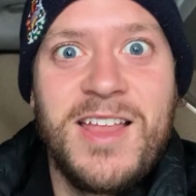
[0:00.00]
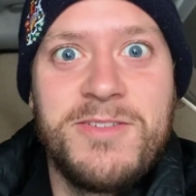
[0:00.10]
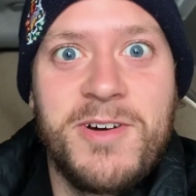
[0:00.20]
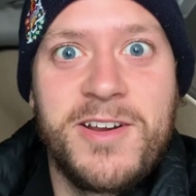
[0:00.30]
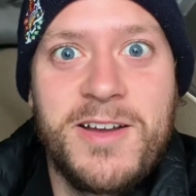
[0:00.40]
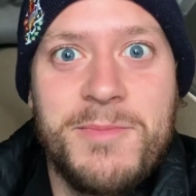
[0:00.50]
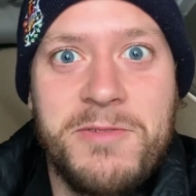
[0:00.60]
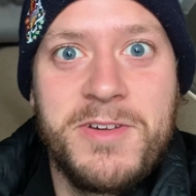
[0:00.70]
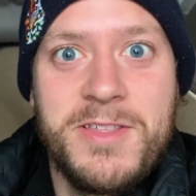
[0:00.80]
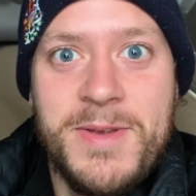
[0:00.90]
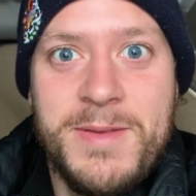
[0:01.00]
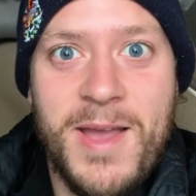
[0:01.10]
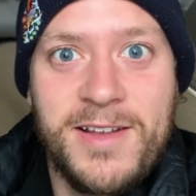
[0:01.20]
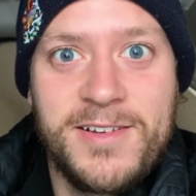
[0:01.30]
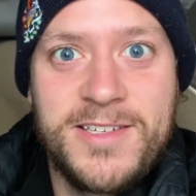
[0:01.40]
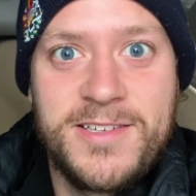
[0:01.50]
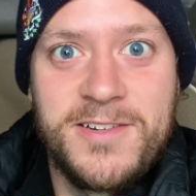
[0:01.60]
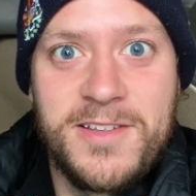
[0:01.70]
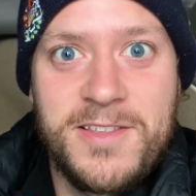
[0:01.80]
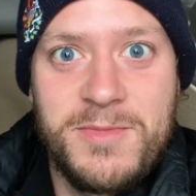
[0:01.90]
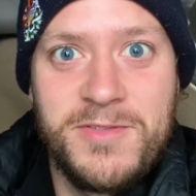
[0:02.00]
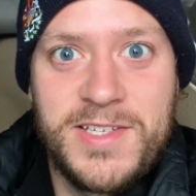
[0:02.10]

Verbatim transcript: You want to come on with me back onto another movie